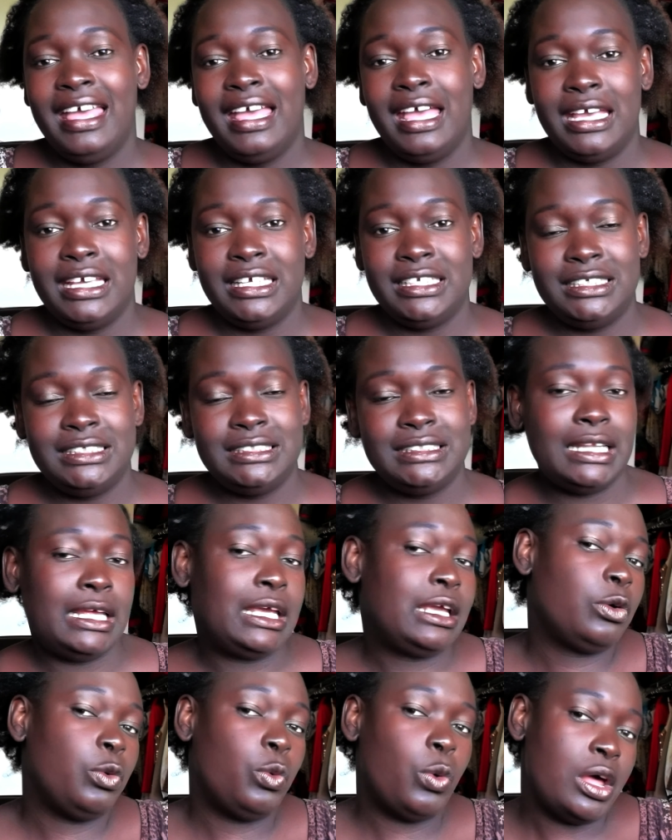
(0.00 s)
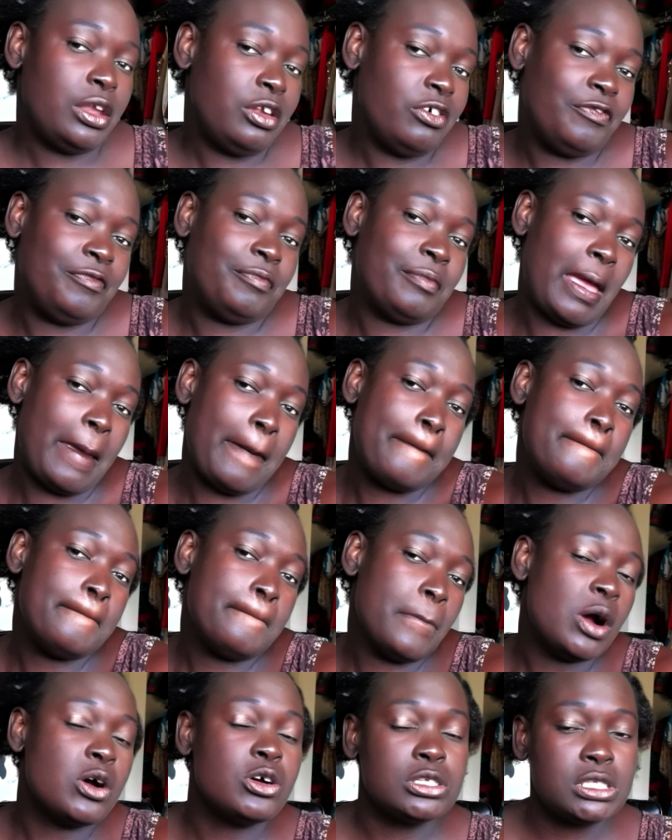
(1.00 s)
It is like one of my
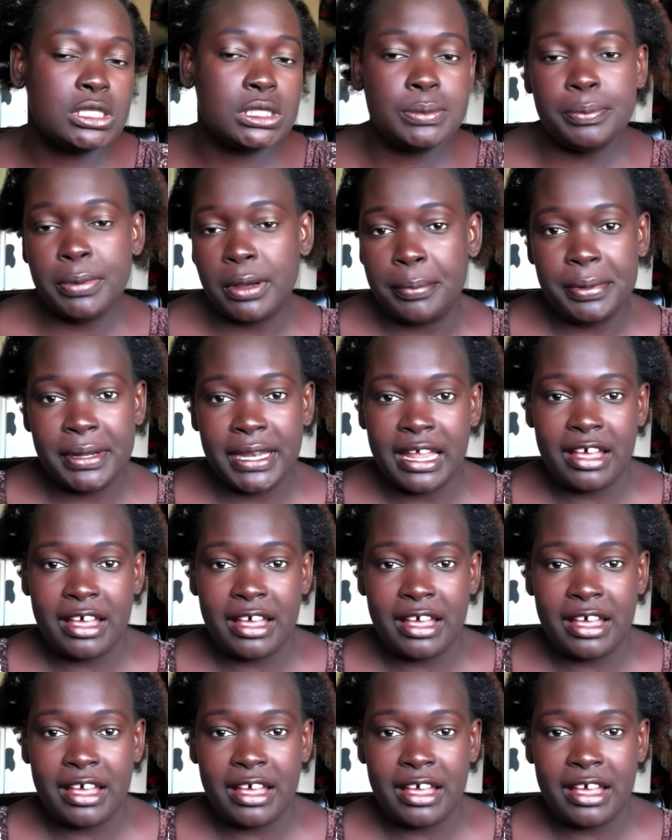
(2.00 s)
most popular